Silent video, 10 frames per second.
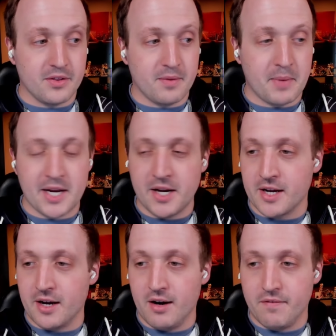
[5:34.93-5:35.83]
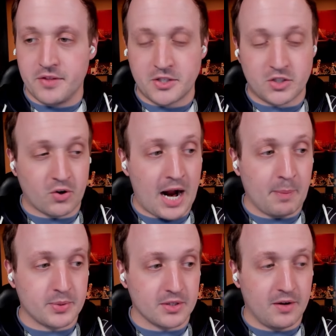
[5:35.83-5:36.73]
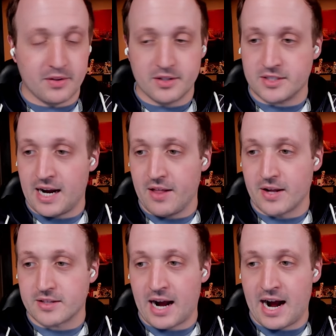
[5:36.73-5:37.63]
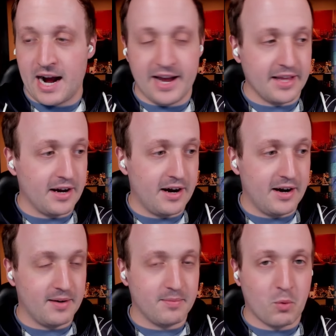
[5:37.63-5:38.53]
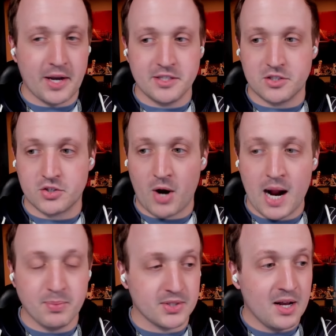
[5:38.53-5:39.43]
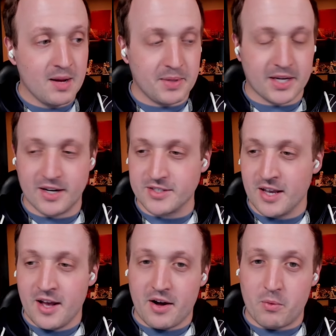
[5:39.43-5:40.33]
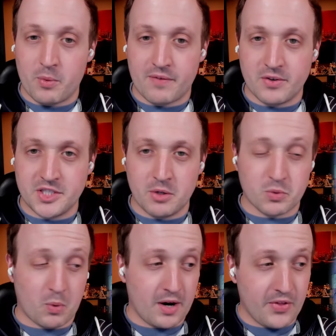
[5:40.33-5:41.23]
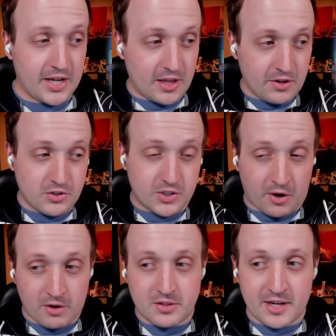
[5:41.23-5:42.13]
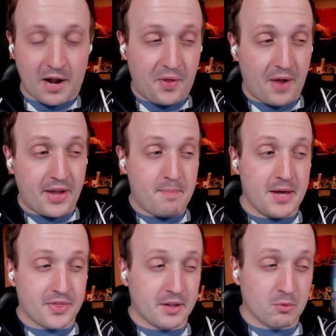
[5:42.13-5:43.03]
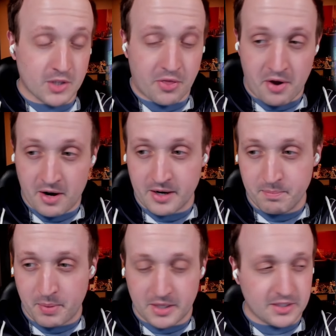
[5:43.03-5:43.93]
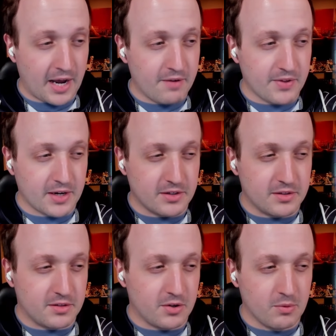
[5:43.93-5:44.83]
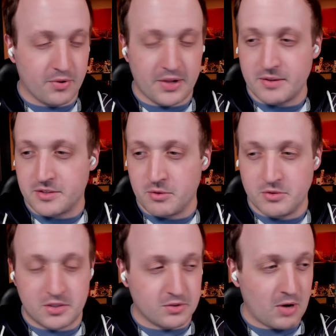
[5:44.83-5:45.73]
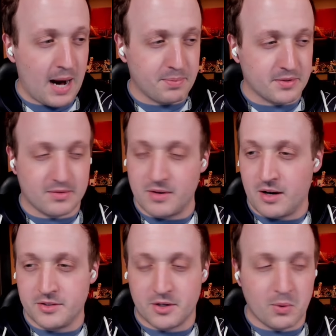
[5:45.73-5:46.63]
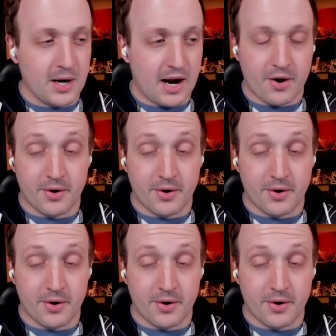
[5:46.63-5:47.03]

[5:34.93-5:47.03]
the meaning of the straps on the side, like the high um, waist straps, because whenever she was wearing like the little skirt thing, I thought that meant that it was a thong, but it's kind of like a two two strap underwear. I don't